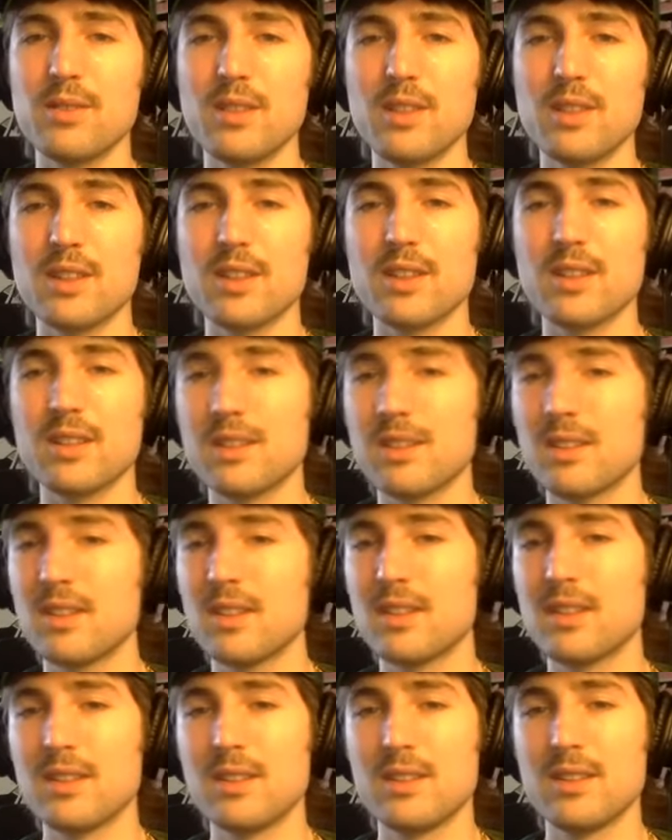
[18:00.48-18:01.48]
like
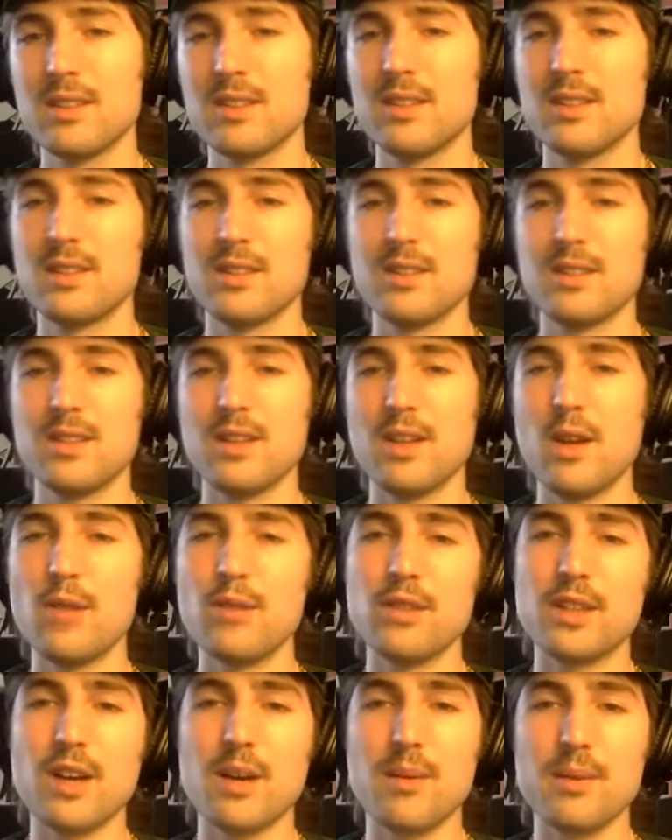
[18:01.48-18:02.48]

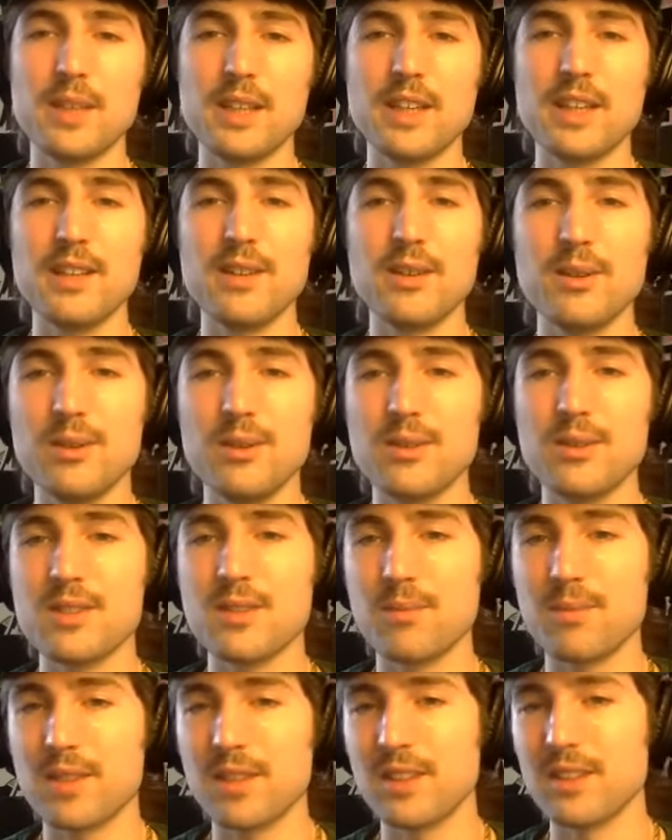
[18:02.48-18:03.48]
overcoming it or
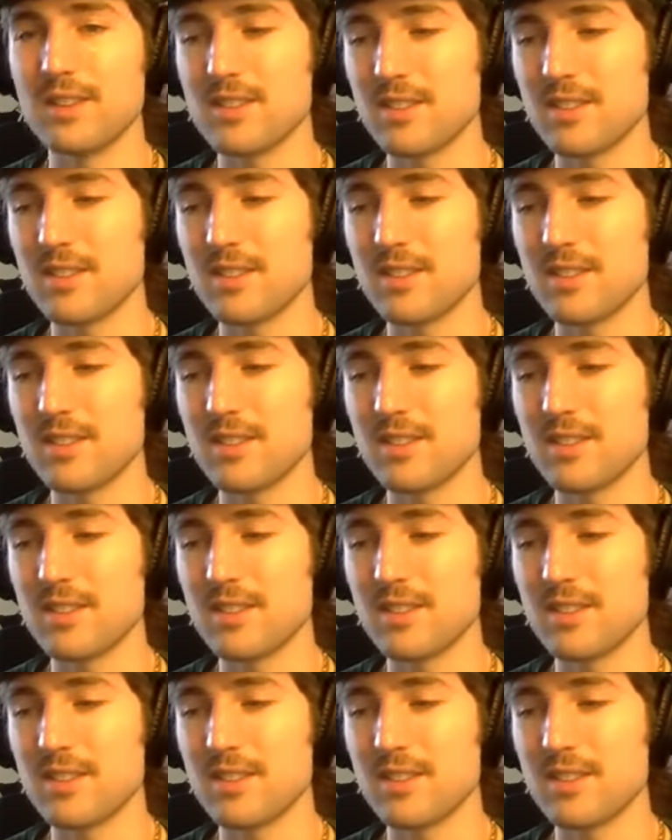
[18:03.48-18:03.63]
something.